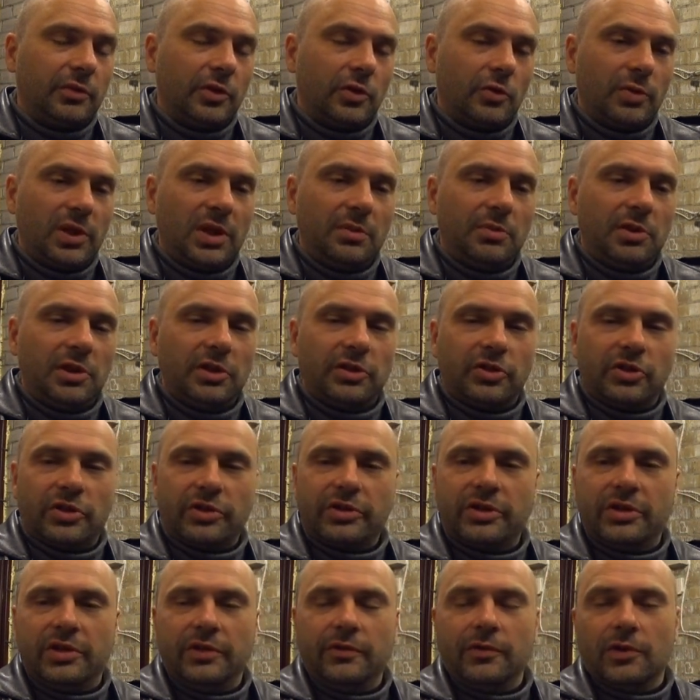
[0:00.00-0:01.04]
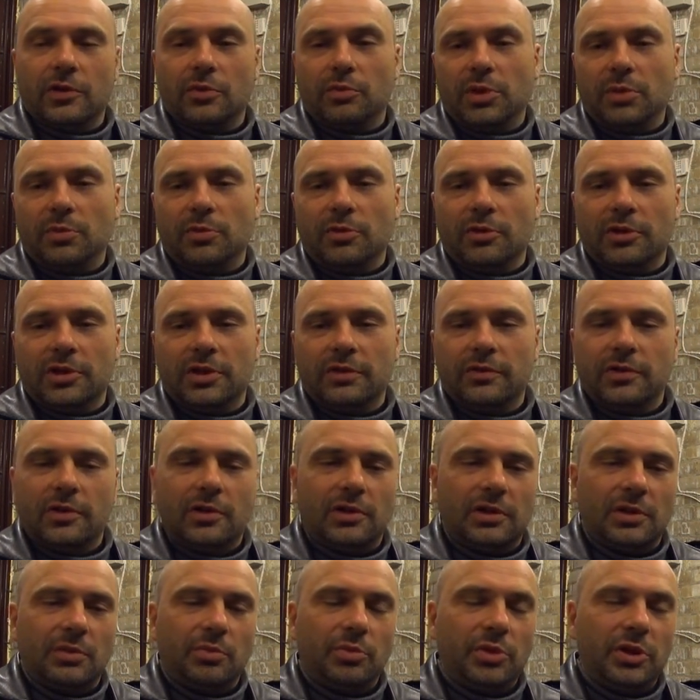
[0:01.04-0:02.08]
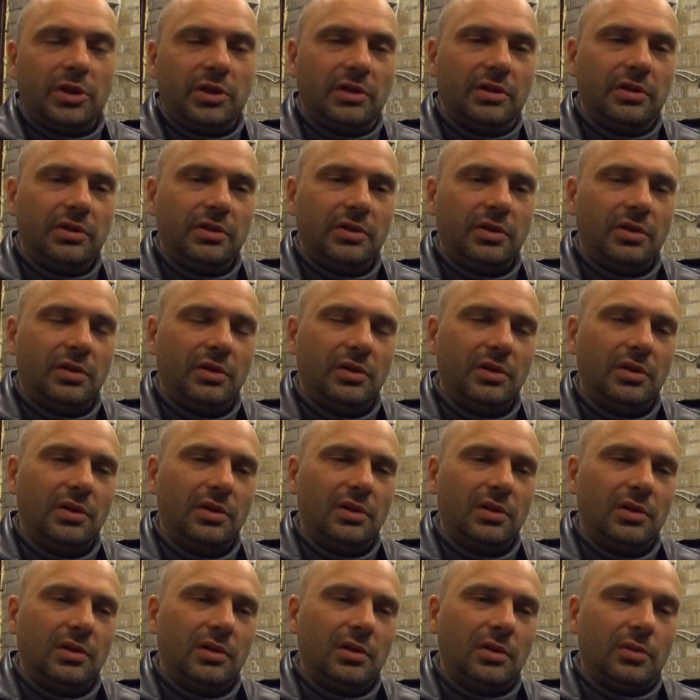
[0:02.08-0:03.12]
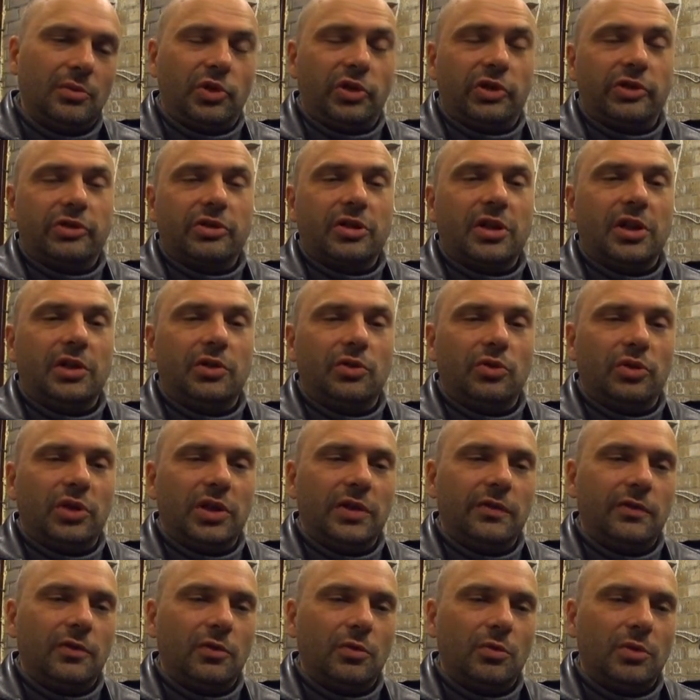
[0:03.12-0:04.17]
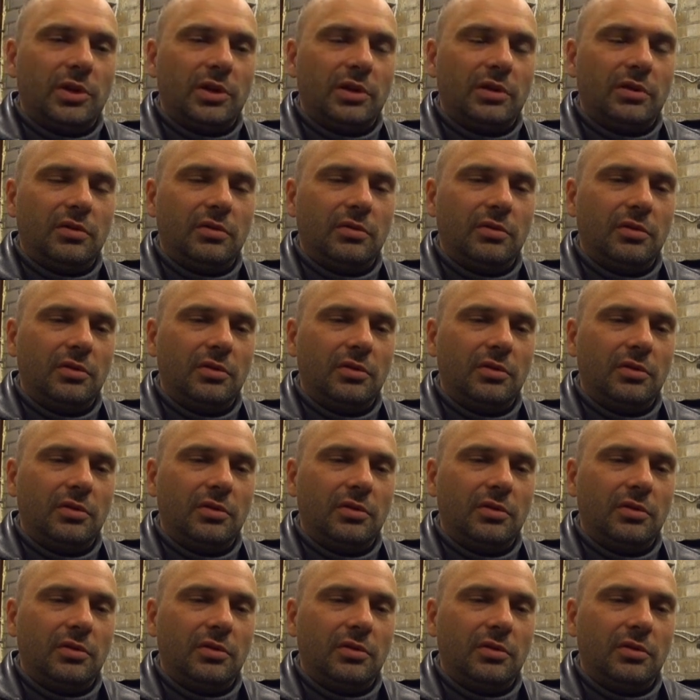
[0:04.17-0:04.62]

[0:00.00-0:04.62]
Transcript: So maybe it's just different people, different opinions. I'm just trying to give you mine.